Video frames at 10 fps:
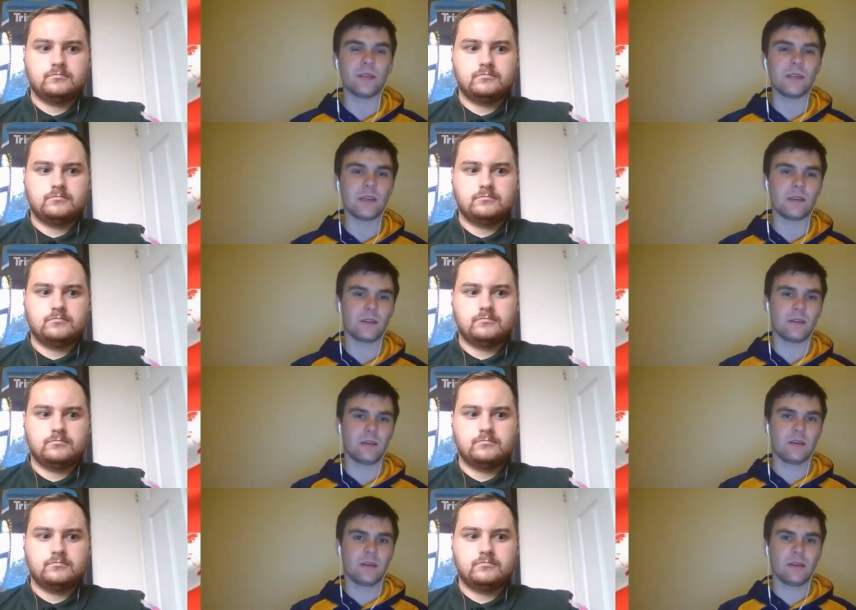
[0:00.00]
Speaker 1: the
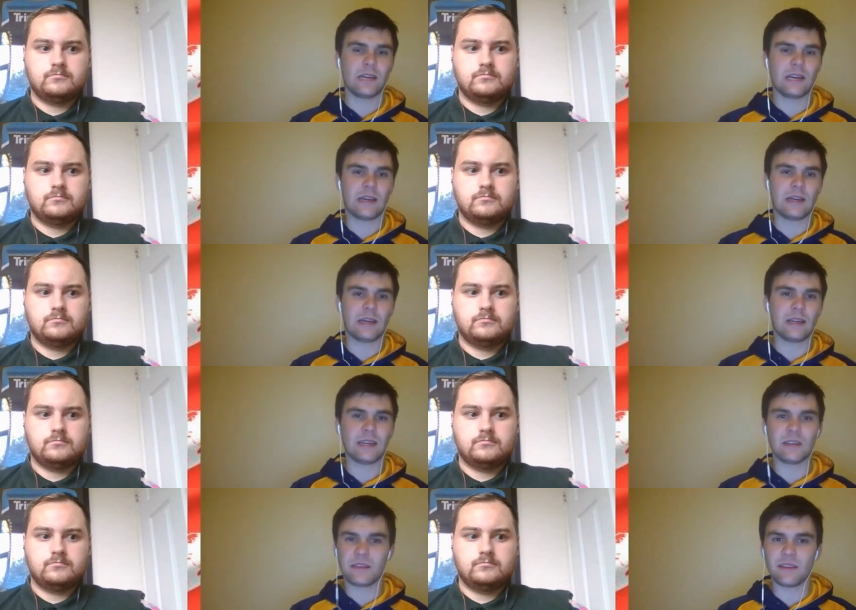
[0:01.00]

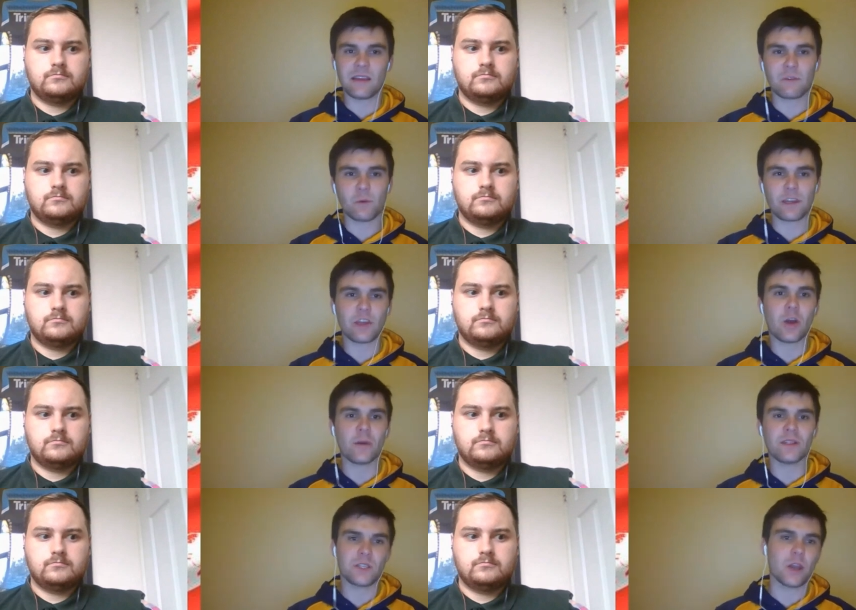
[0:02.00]
end of the 11 where Yo
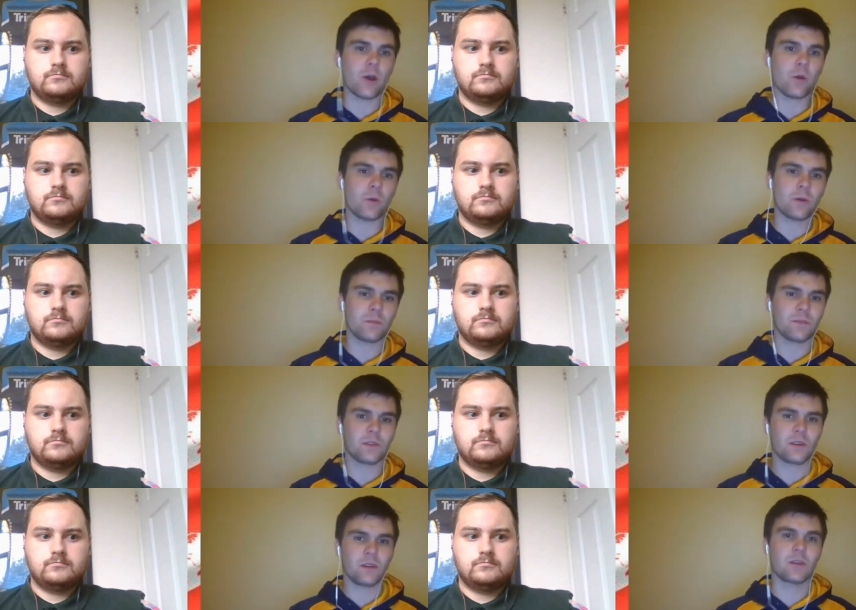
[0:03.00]
is. Yo
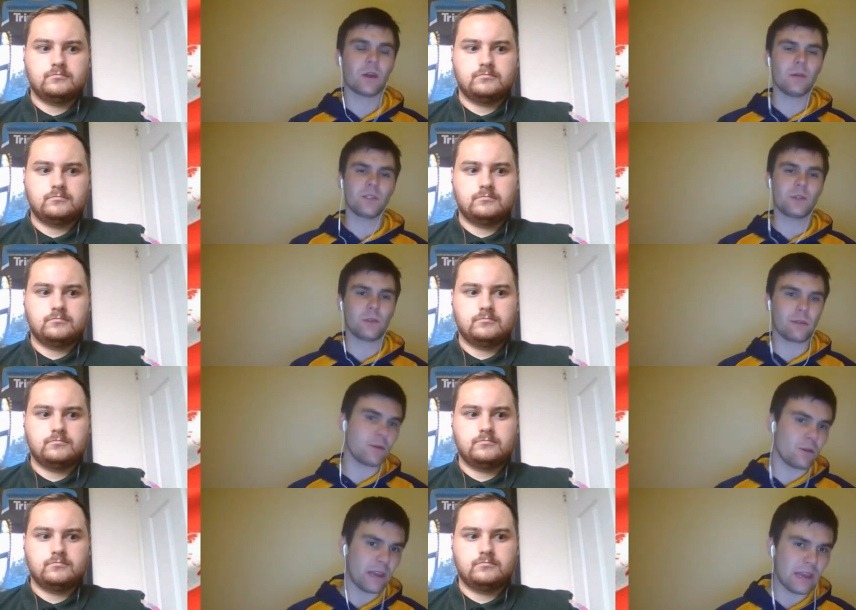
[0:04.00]
goes to the
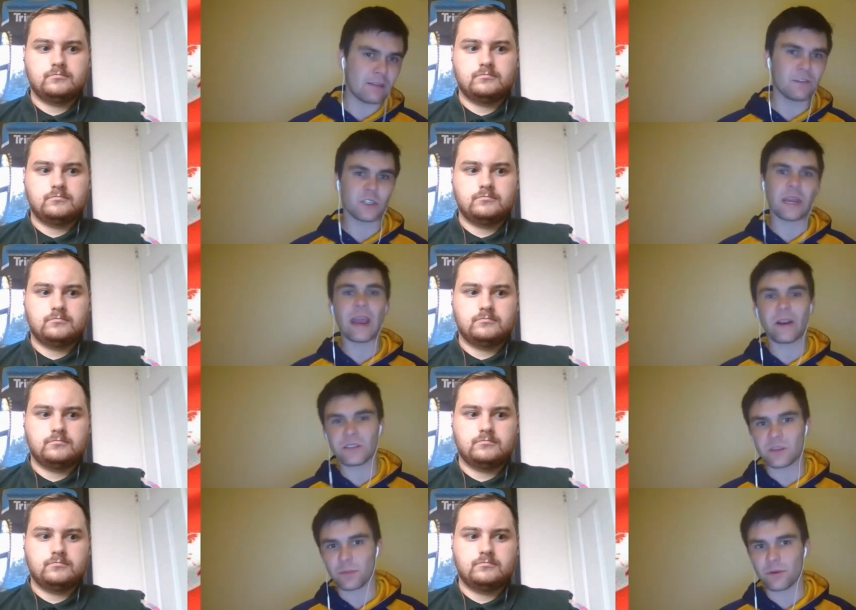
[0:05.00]
13, Fisher
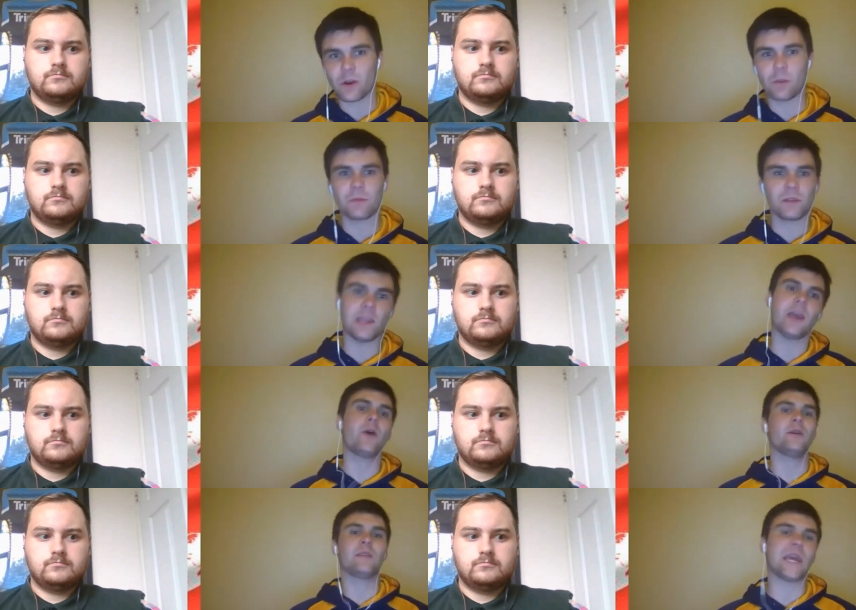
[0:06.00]
Harris to prop,
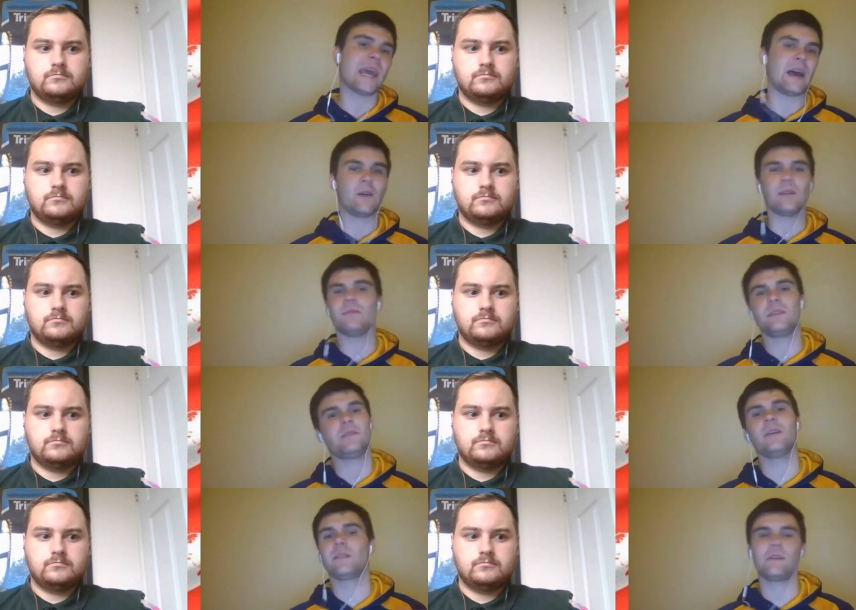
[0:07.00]
Leota down, and
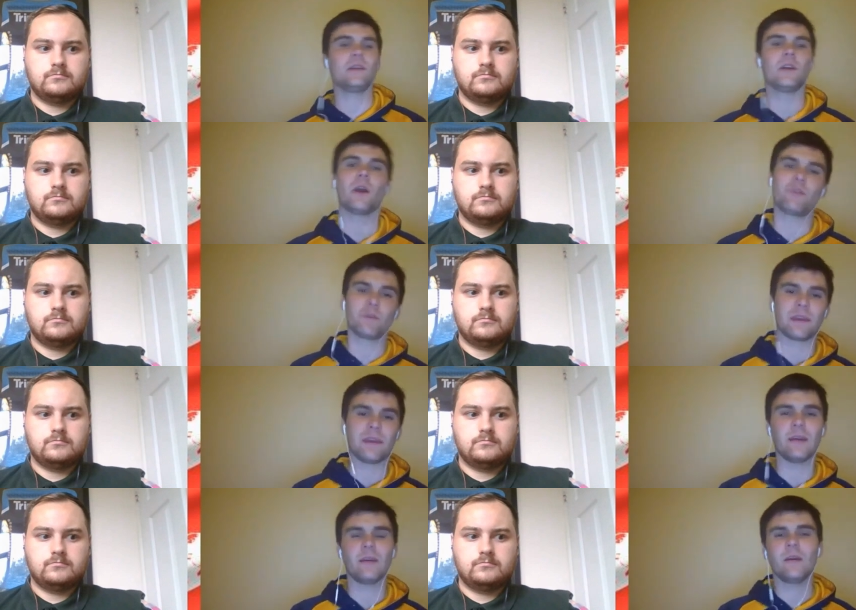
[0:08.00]
you go from
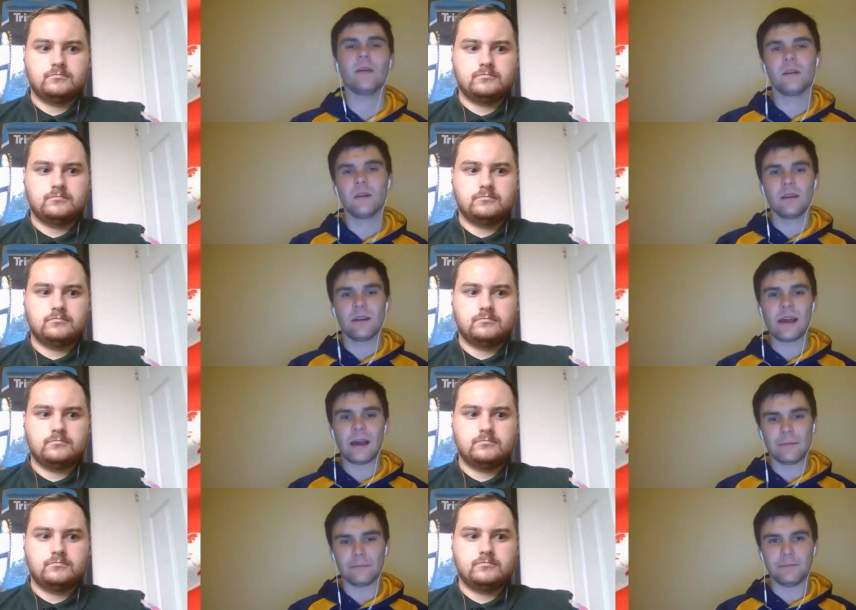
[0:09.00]
there. But